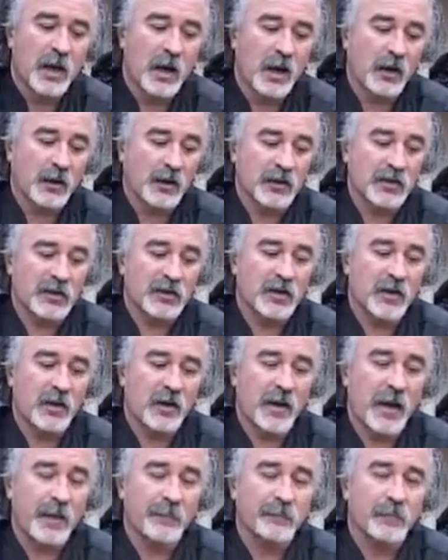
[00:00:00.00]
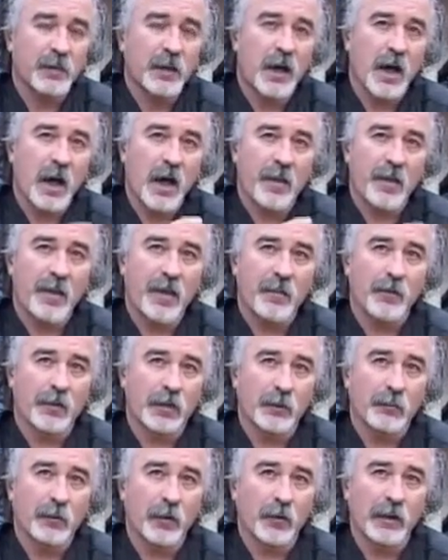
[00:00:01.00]
I'm going to stir that and then
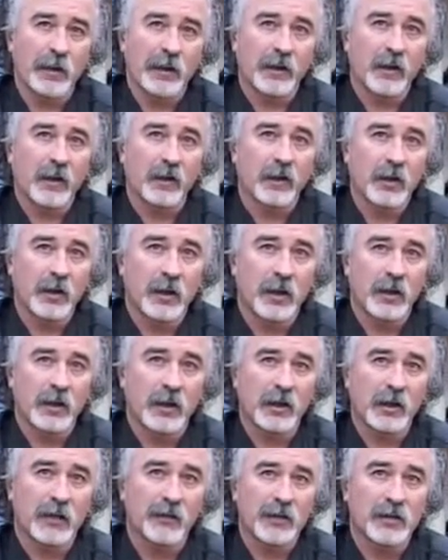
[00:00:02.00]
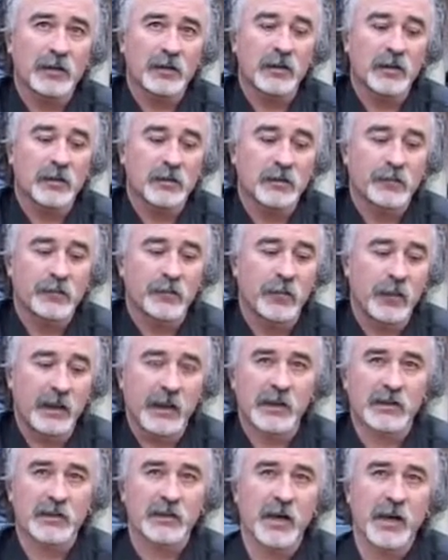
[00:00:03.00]
we're going to put the lid on and leave it for the
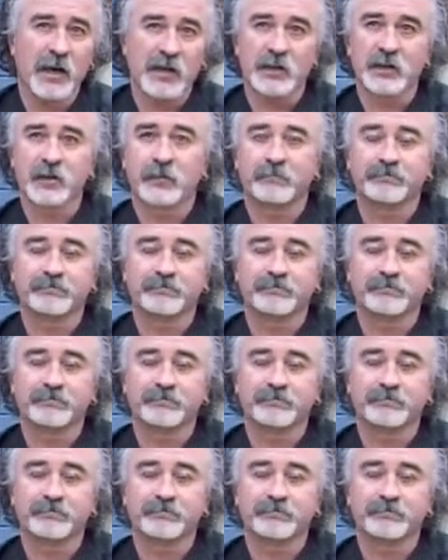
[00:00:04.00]
next stage.